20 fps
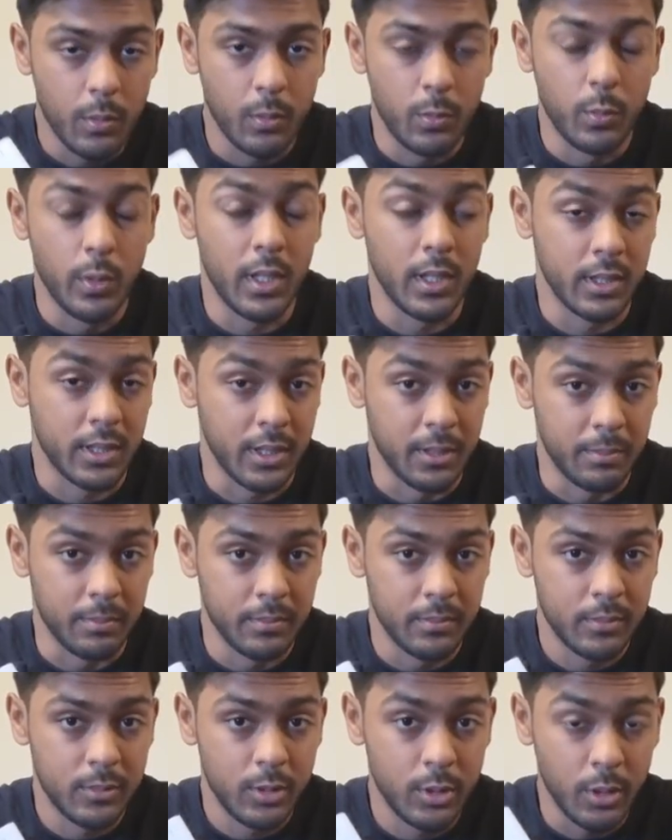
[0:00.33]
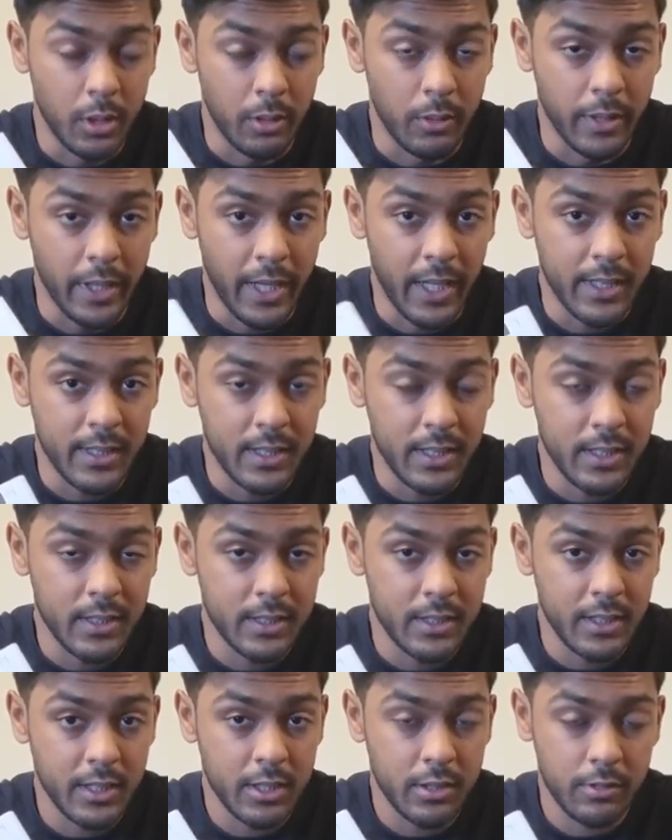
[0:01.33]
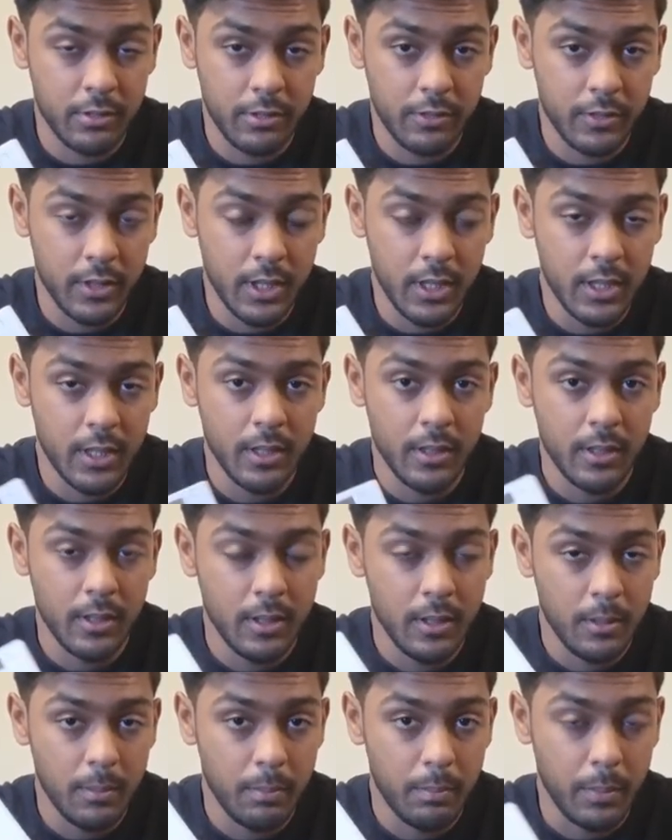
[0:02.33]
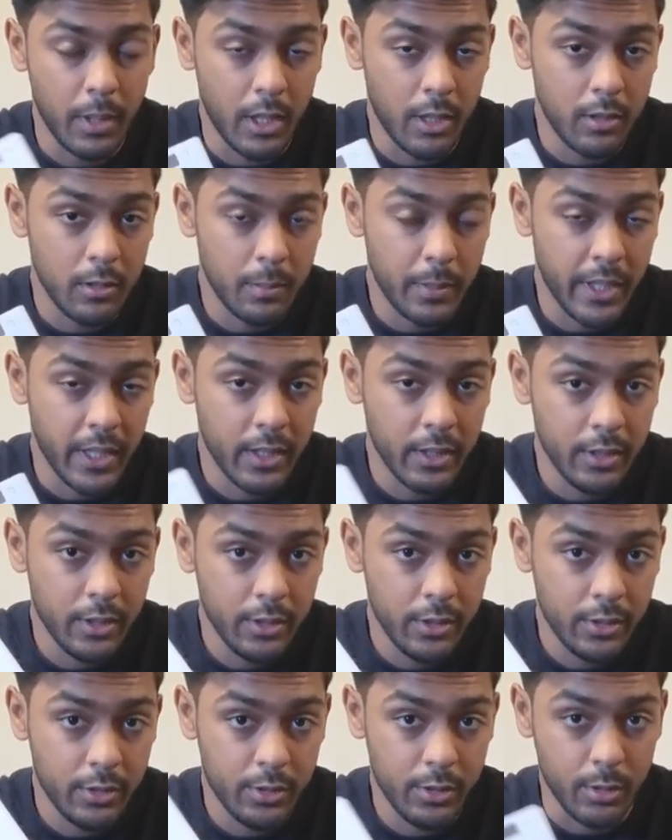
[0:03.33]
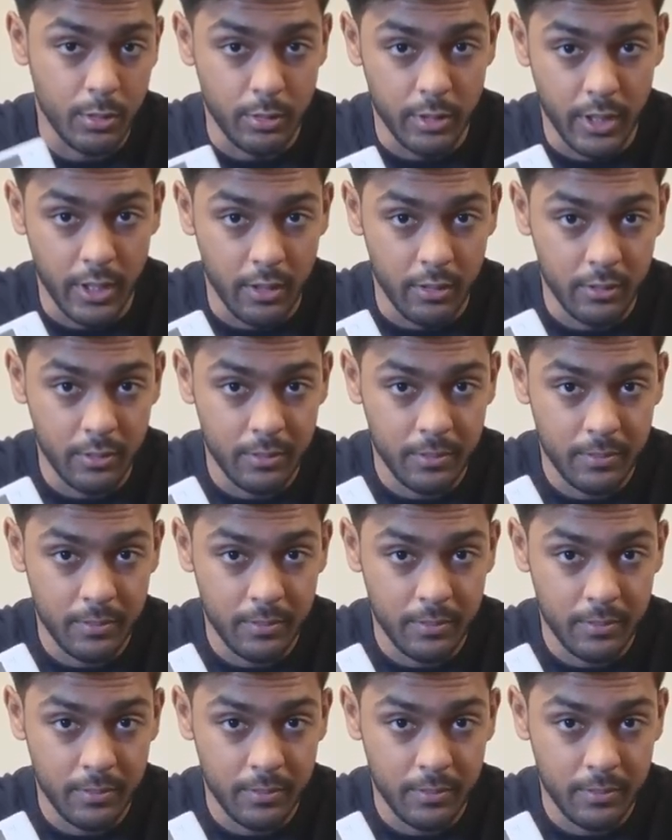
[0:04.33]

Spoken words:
Welcome to our 18650 Power Bank Showdown.